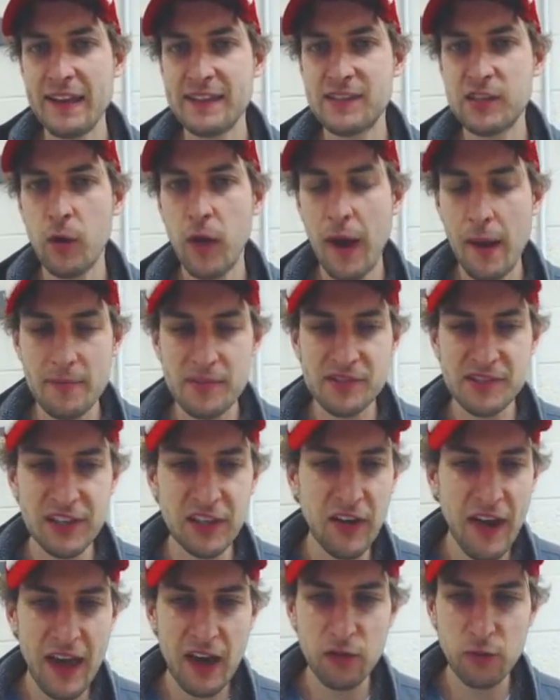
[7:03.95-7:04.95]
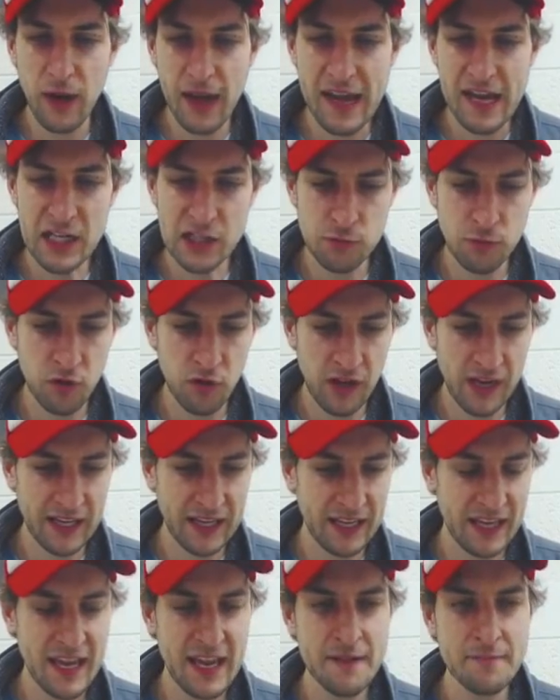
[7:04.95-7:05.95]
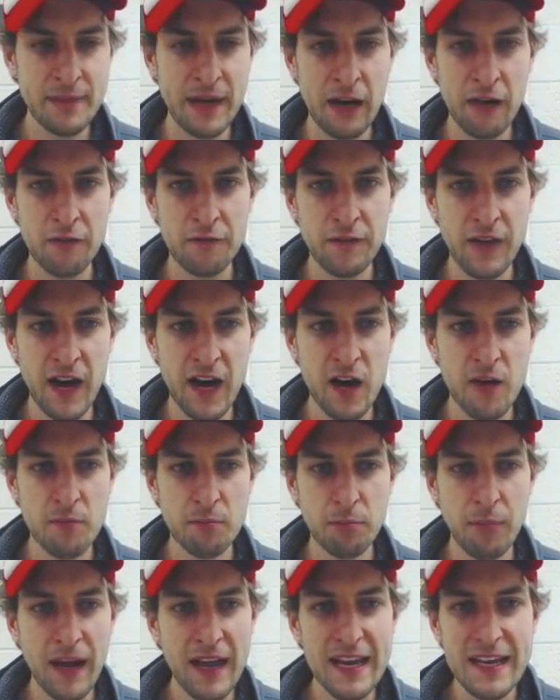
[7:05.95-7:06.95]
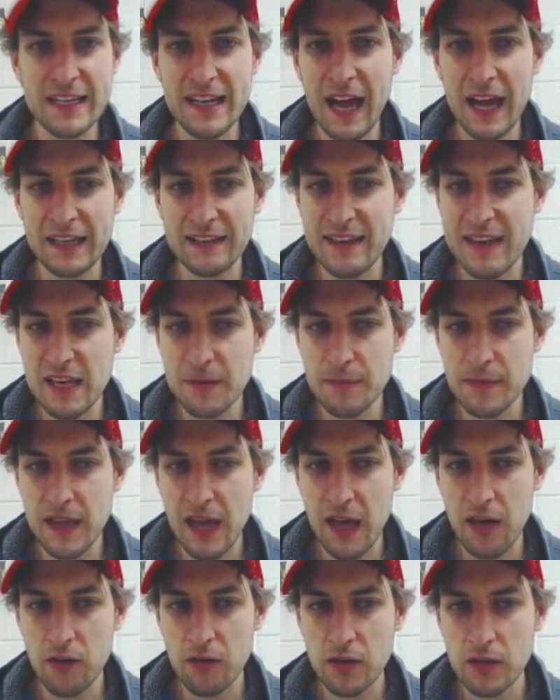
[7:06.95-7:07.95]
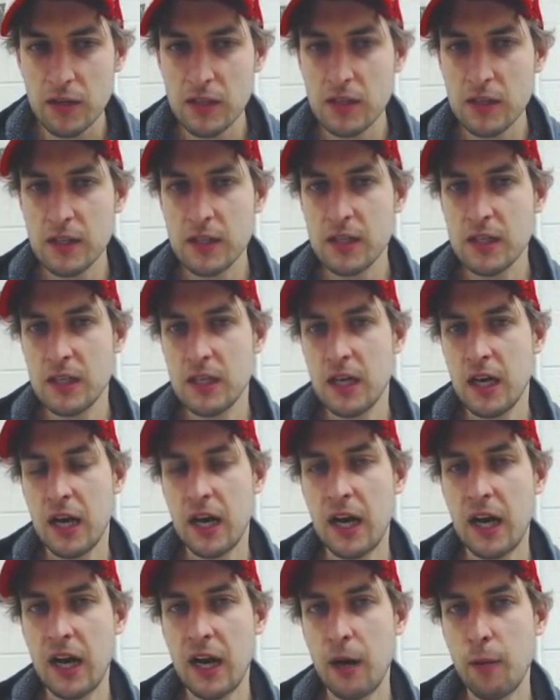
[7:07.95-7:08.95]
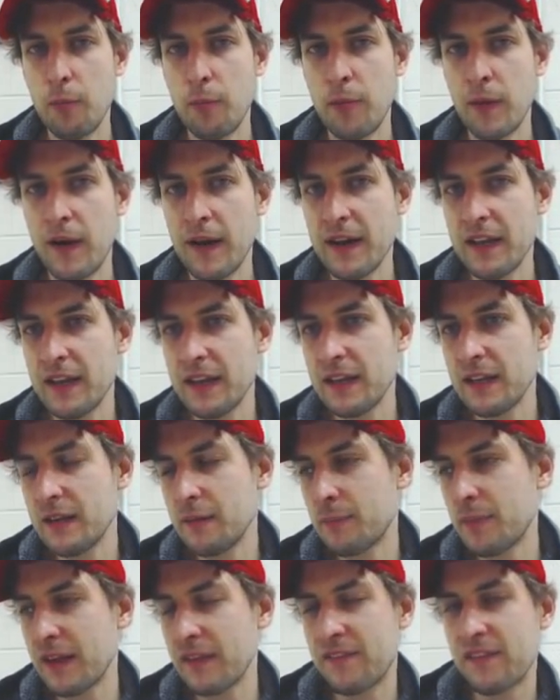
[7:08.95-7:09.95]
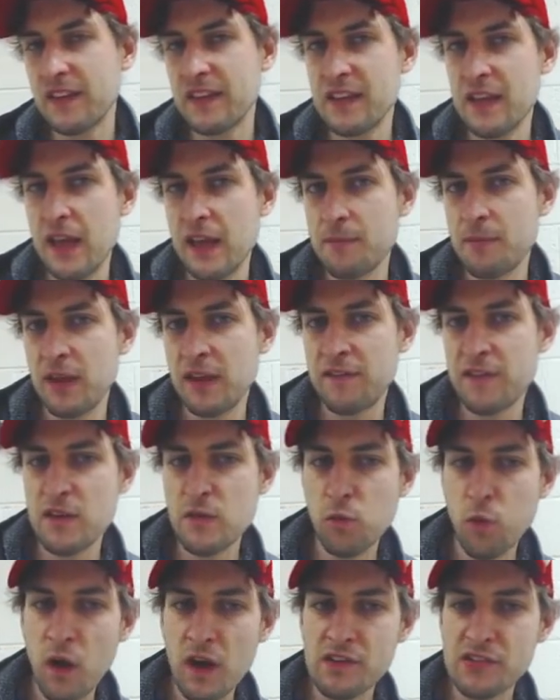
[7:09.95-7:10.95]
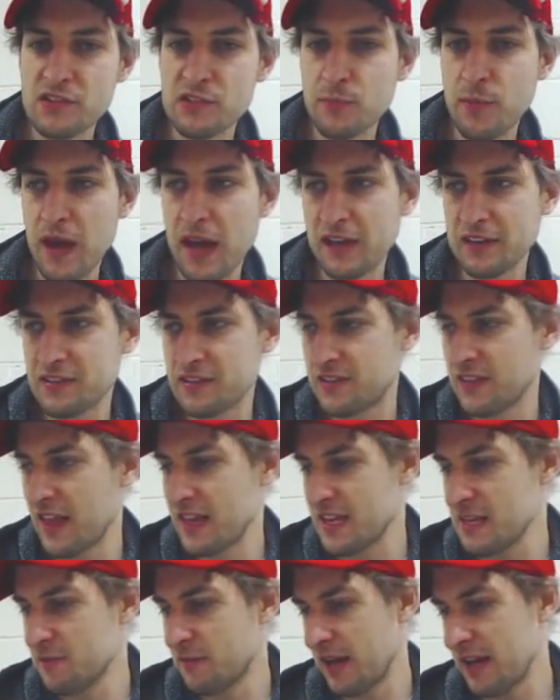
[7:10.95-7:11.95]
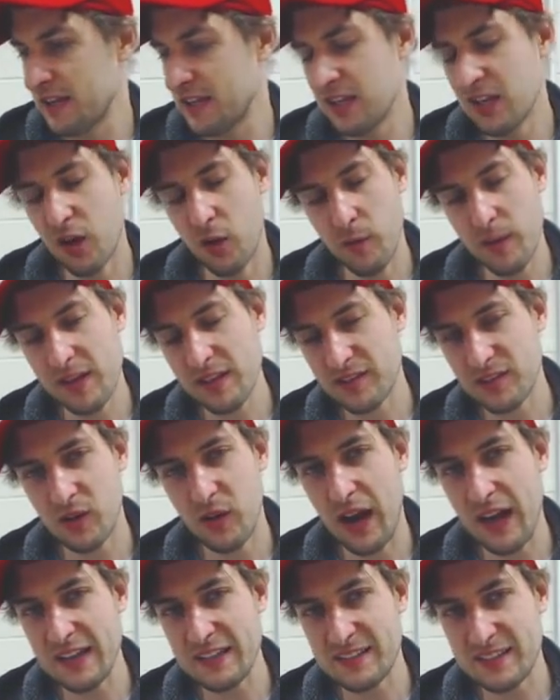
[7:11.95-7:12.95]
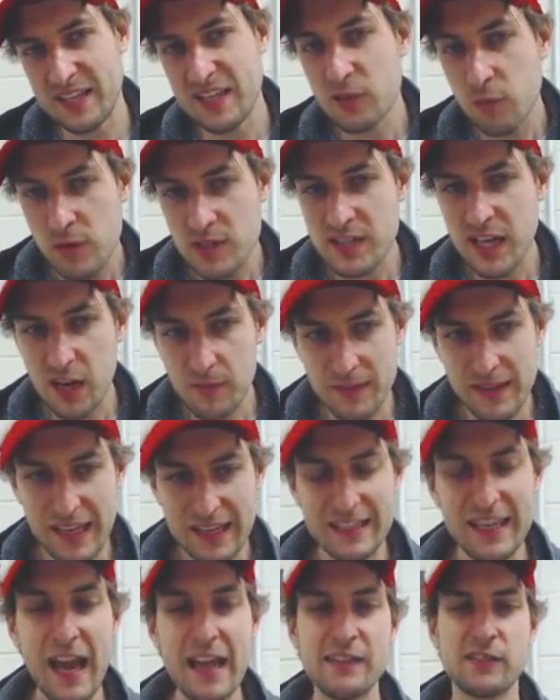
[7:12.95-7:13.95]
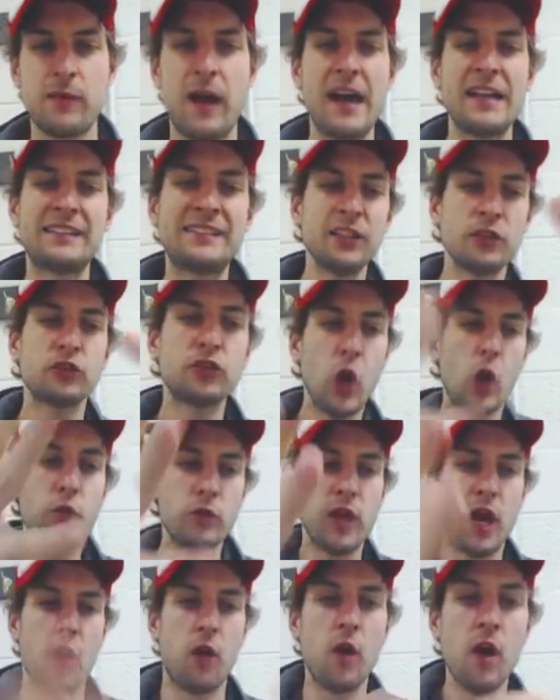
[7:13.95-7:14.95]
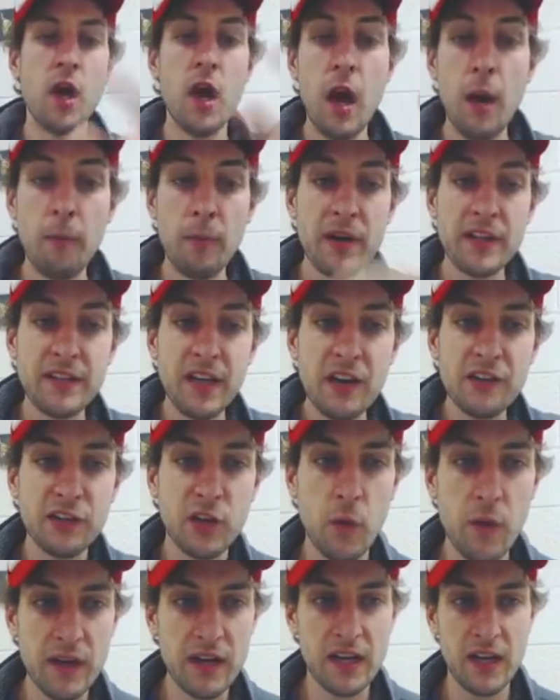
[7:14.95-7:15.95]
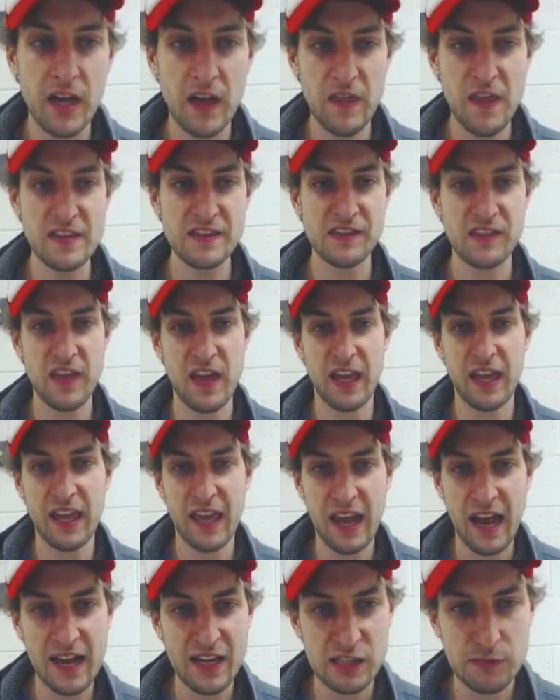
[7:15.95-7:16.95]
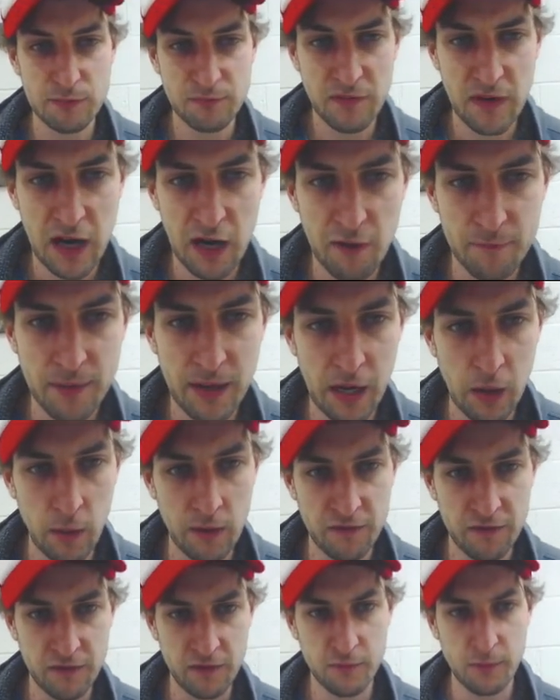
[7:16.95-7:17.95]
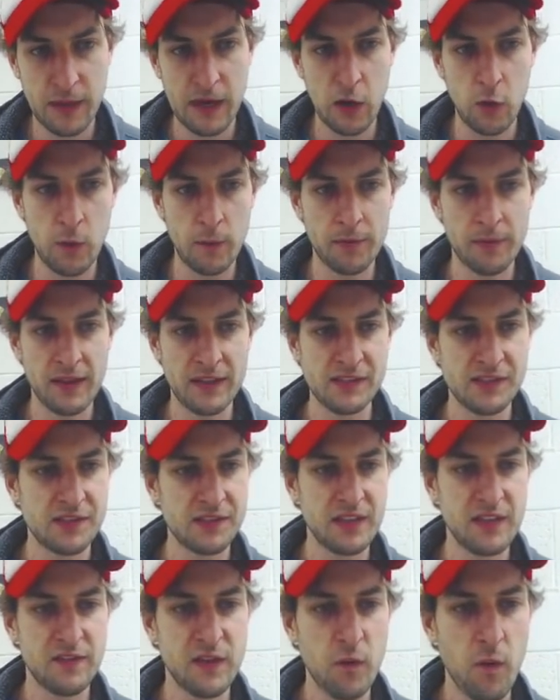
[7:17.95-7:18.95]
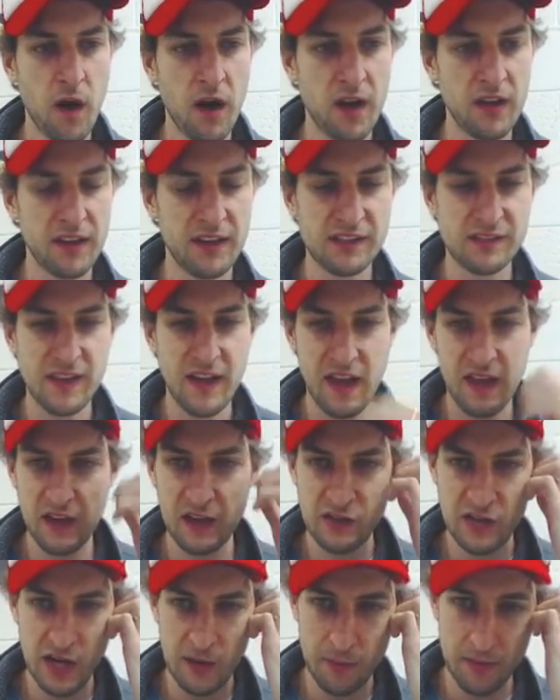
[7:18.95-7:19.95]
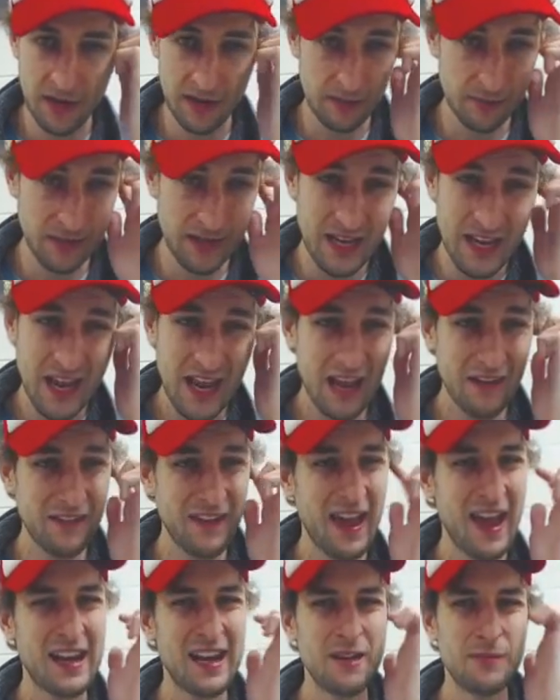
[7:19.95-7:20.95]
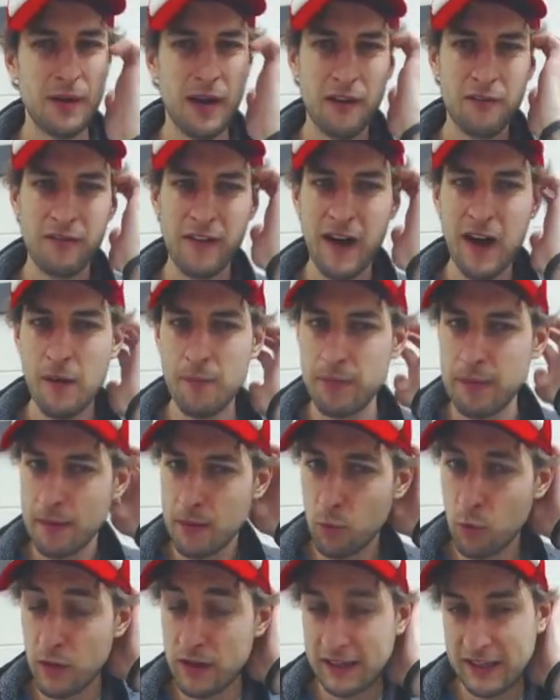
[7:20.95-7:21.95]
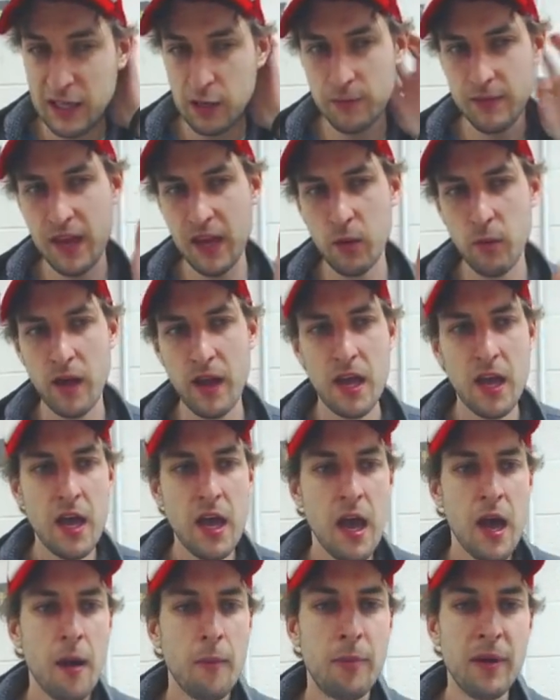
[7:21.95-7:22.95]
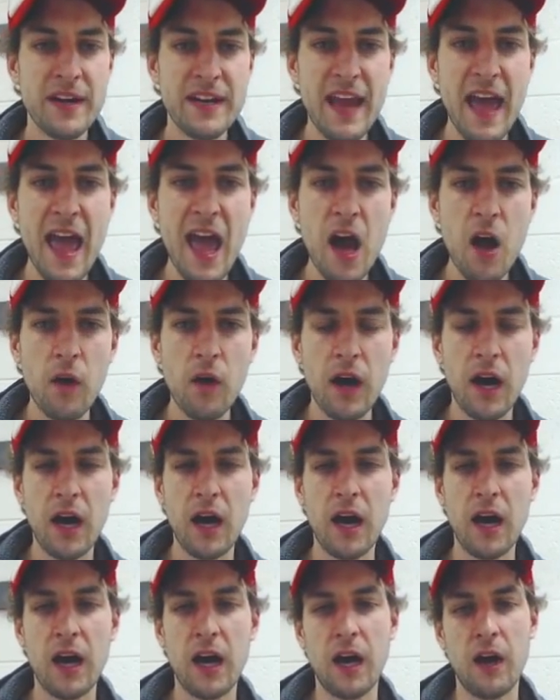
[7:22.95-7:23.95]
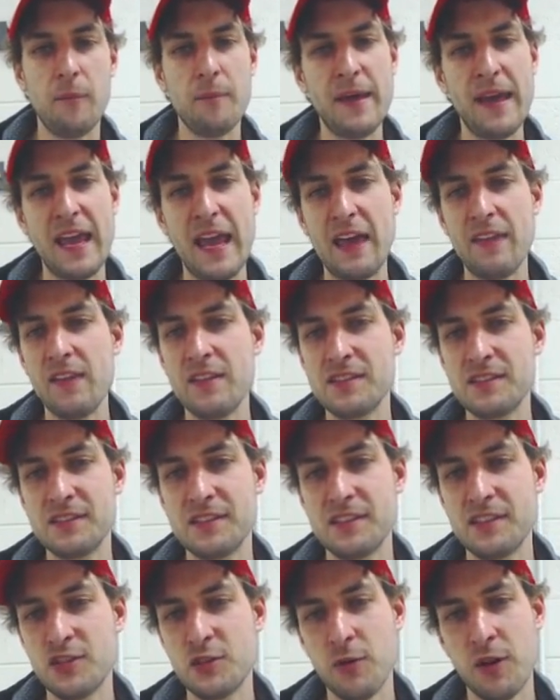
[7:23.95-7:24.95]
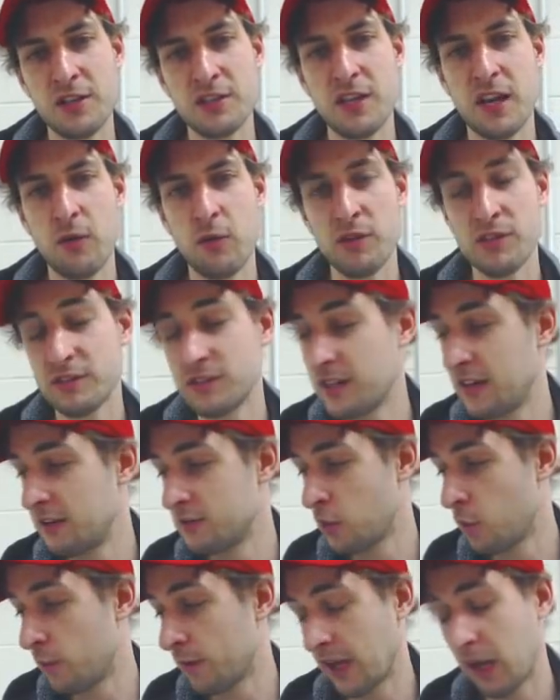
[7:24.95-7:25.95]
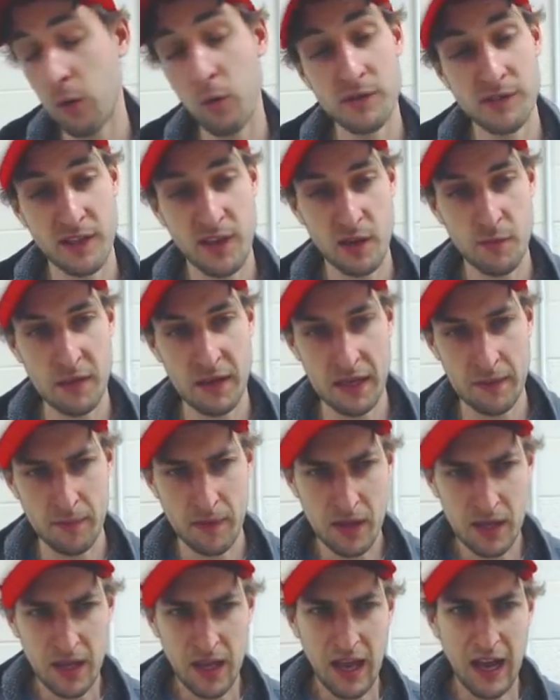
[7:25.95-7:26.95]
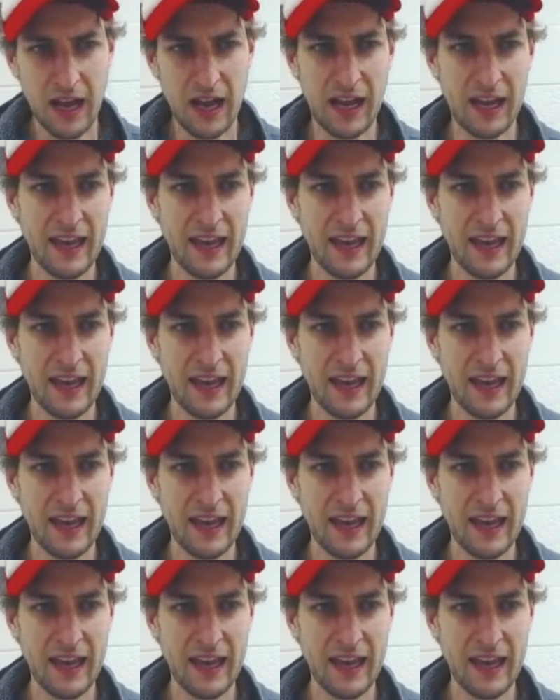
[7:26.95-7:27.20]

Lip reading: And so I'm still at a range where, like, a Hidden Power Fire might not take me out, but if he was Specs, then he might, you know what I mean? So he switched out of me again, so I still don't know. But he does go into this thing, and I just fire a Power Whip. That's, if you wanted to, like, stay in and try to predict me, if he had Hidden Power Fire, it probably wouldn't kill me anyway. But now, oh man, this is a situation I was hoping I wasn't going to be in.